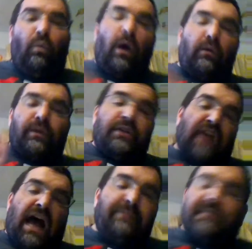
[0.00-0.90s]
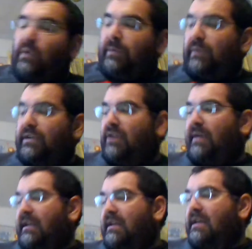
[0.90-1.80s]
What were the jobs that women were
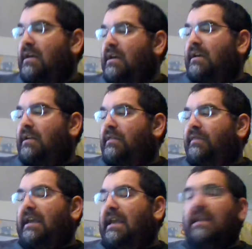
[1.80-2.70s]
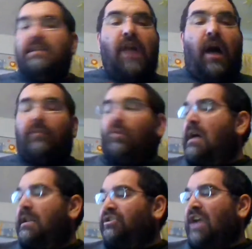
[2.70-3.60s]
doing? The number
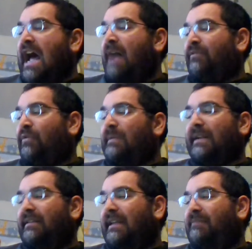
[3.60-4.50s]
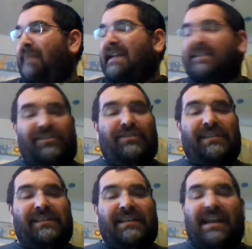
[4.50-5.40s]
one job for women in
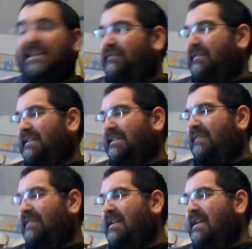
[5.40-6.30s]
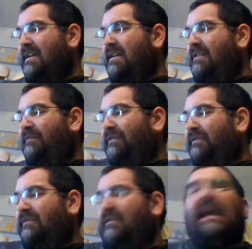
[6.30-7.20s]
Massachusetts in 1857,
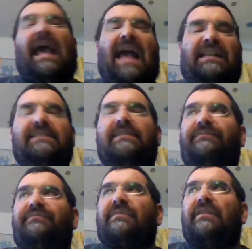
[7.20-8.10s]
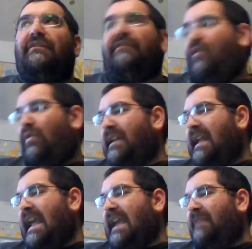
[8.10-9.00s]
hats.
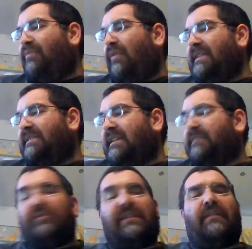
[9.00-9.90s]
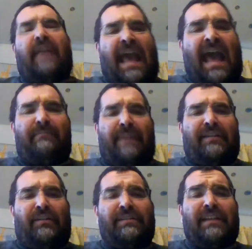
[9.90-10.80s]
48.6% of the hat
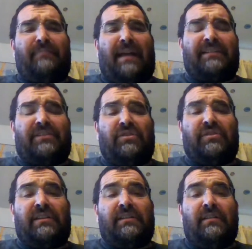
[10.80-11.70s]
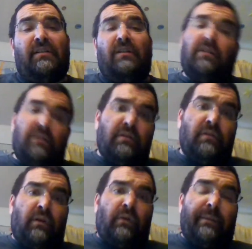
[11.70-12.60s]
makers in Massachusetts
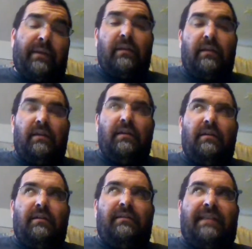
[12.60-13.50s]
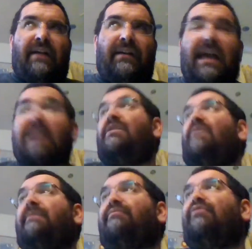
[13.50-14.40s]
were women. Now, again, you
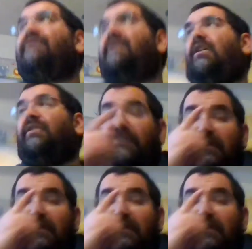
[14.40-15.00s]
want proof of the cult of